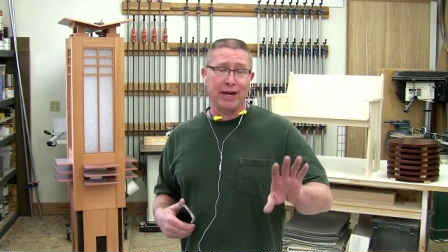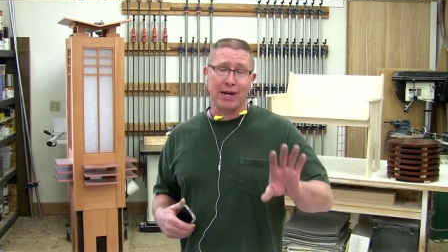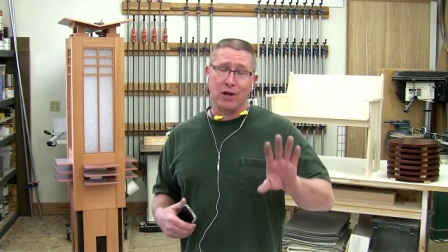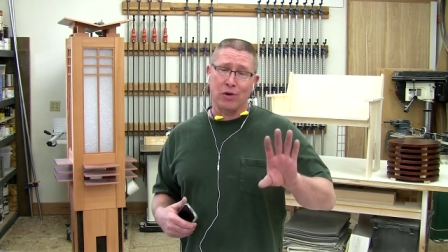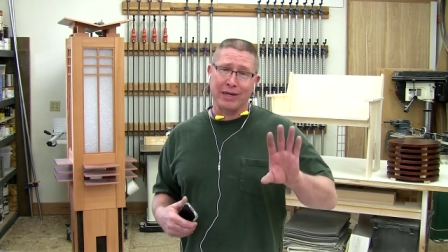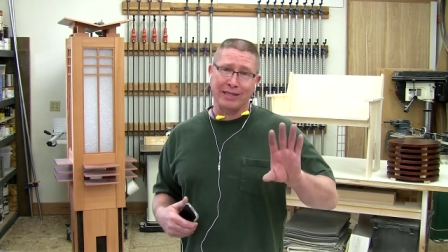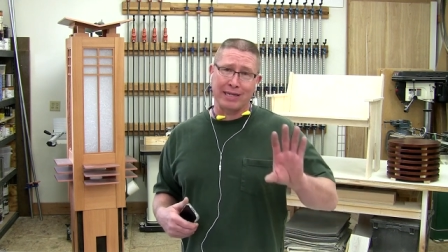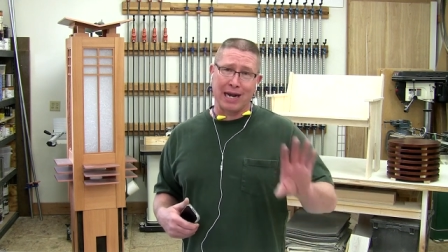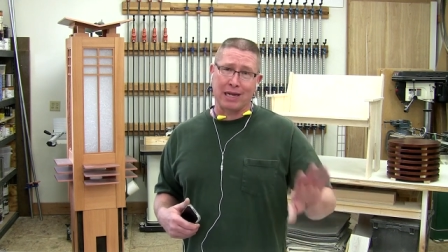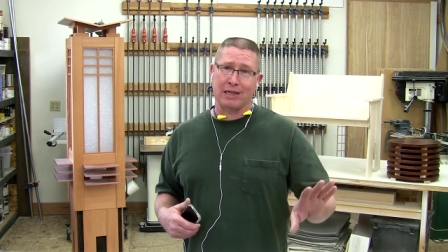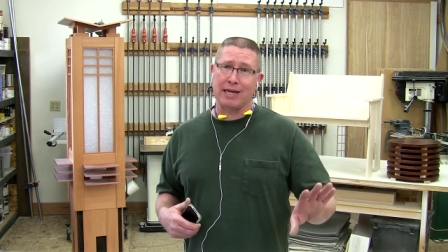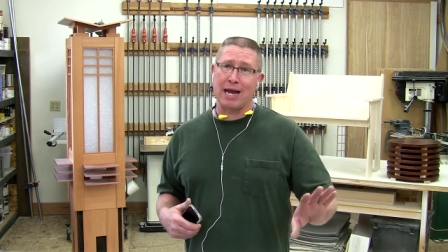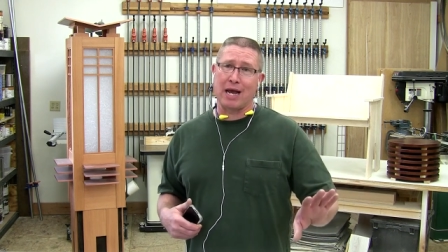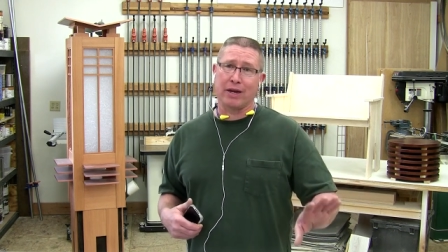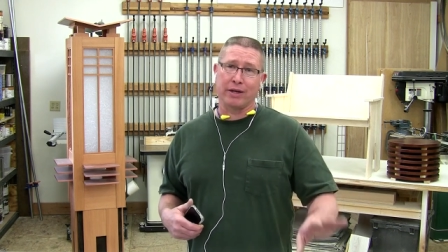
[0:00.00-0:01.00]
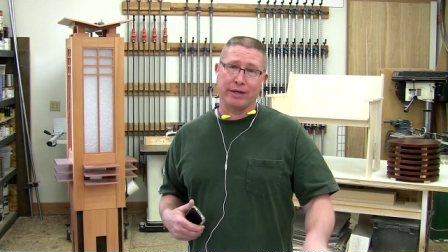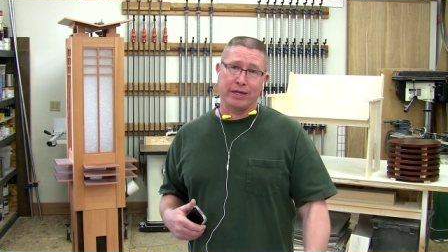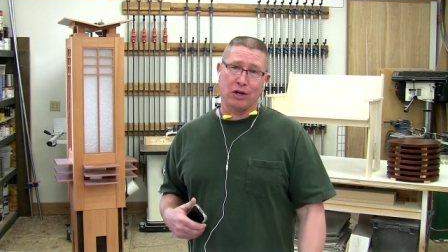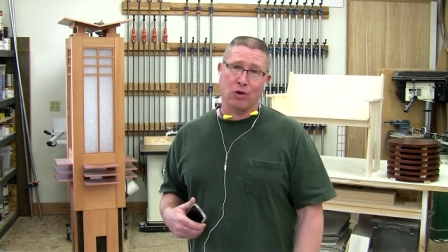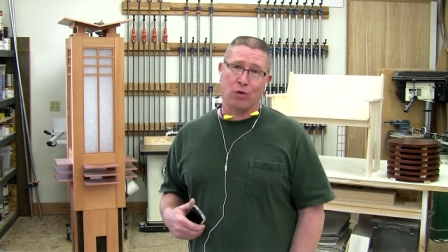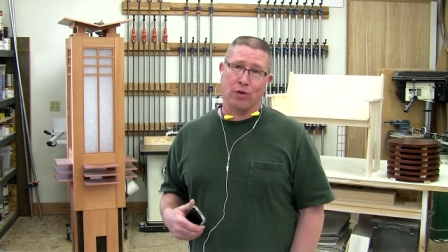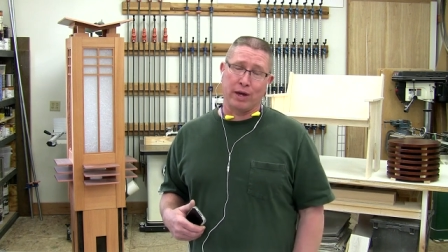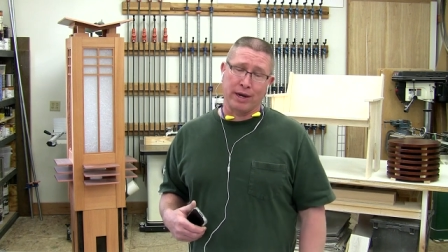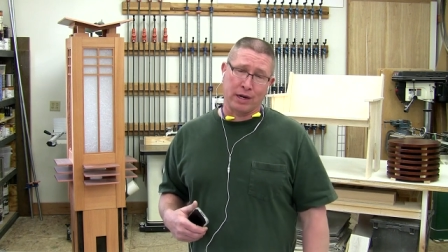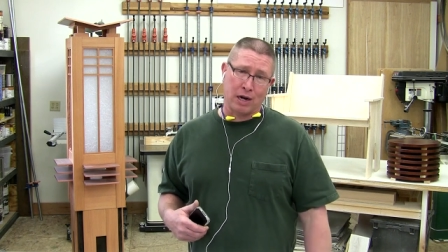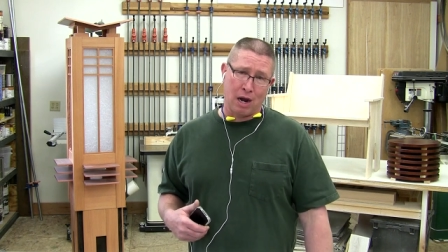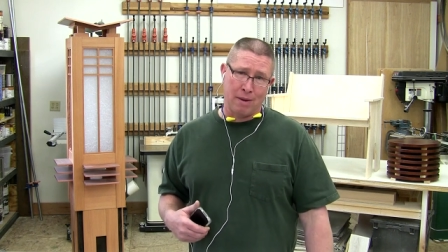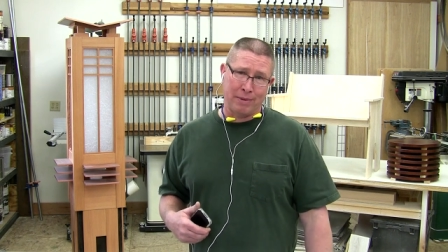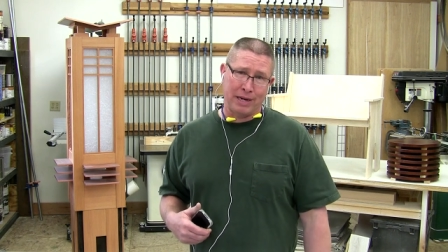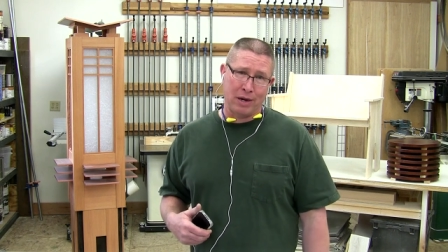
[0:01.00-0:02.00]
I know exactly how to deal and
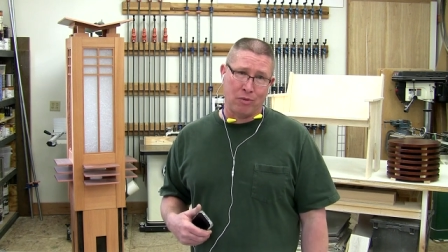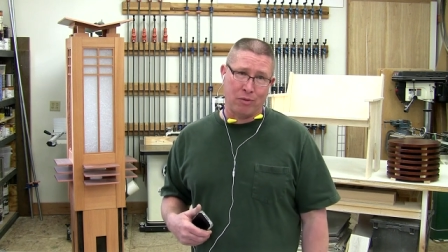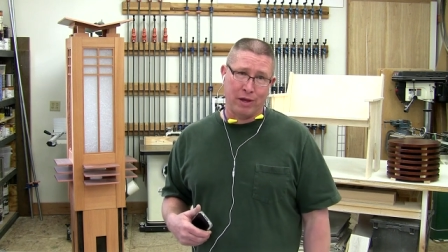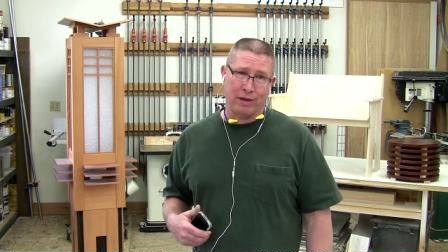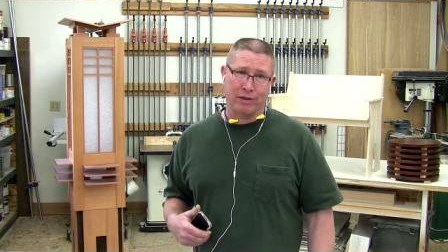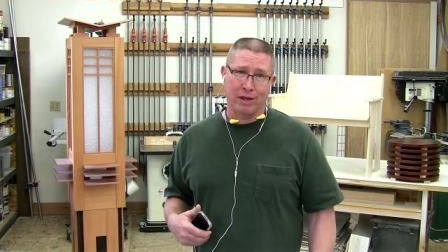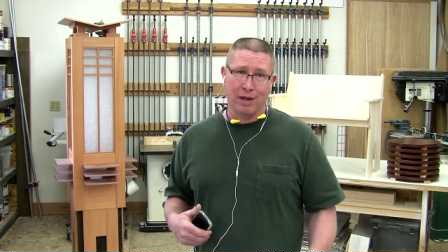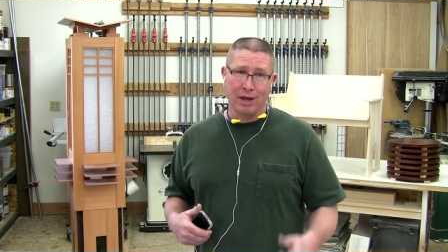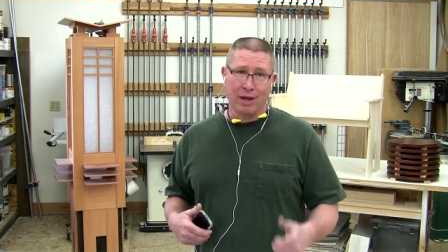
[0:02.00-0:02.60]
accommodate with